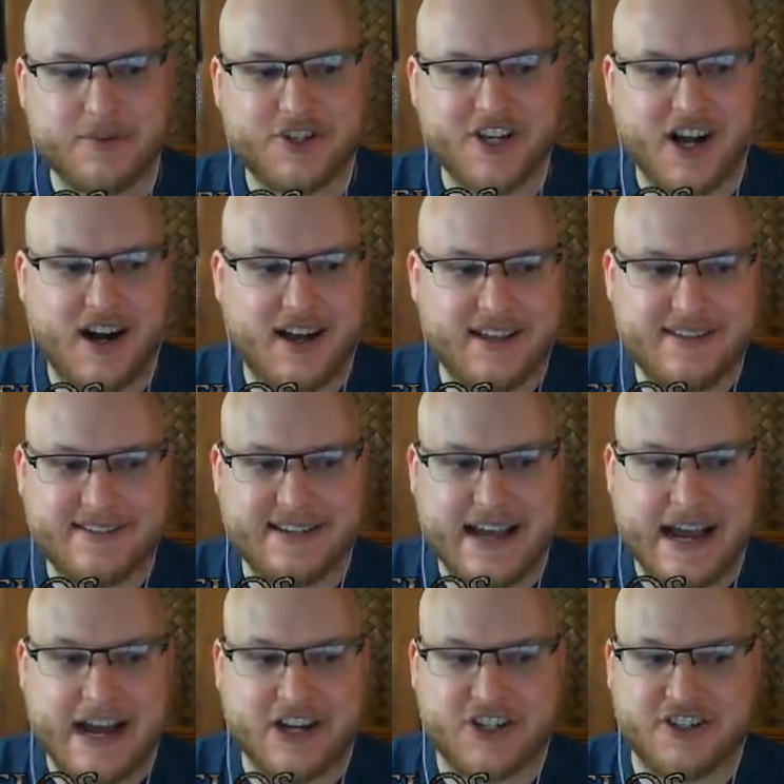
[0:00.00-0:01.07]
Shaz
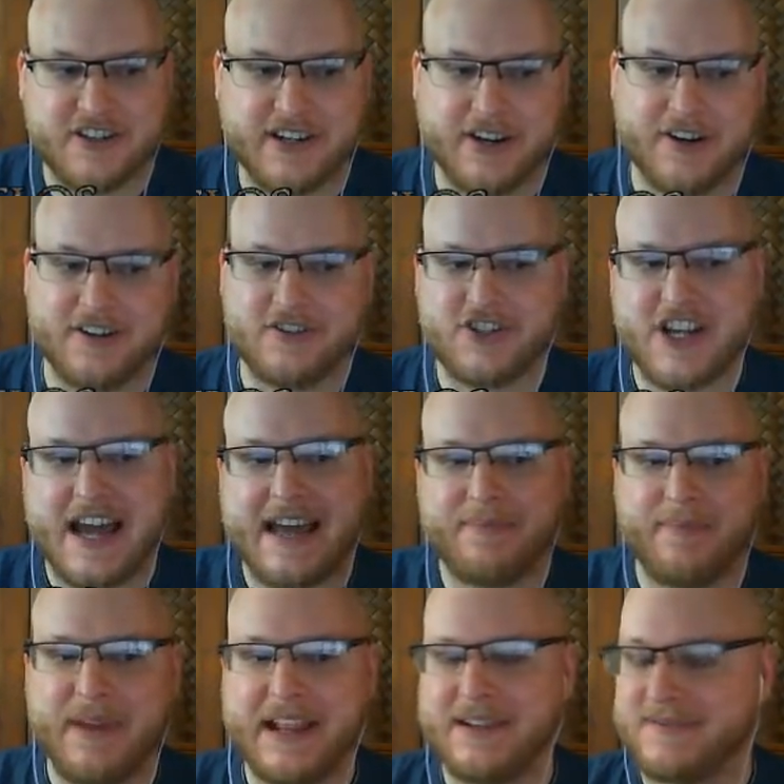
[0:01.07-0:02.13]
Ashnir in chat
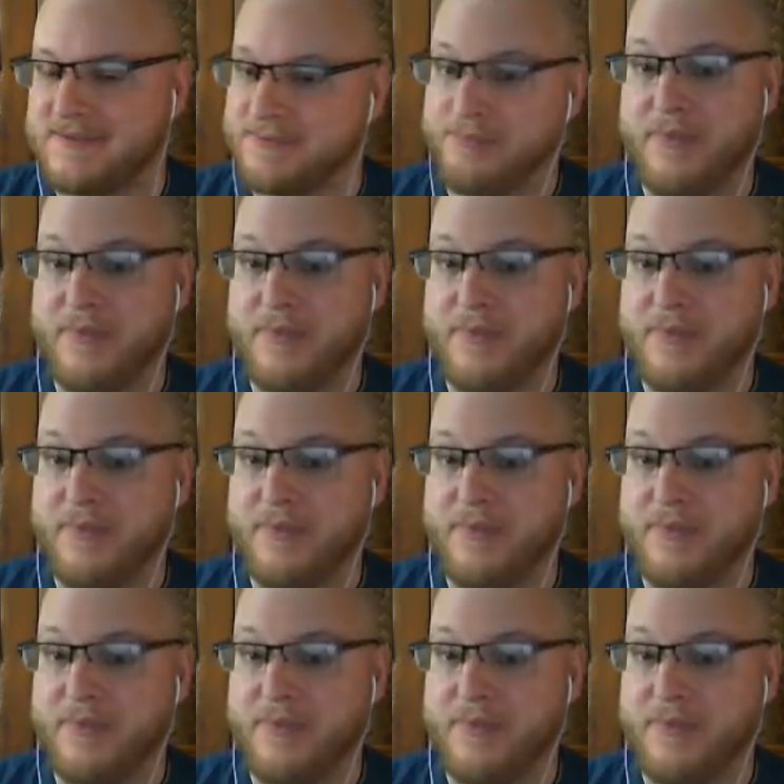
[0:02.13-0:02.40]
made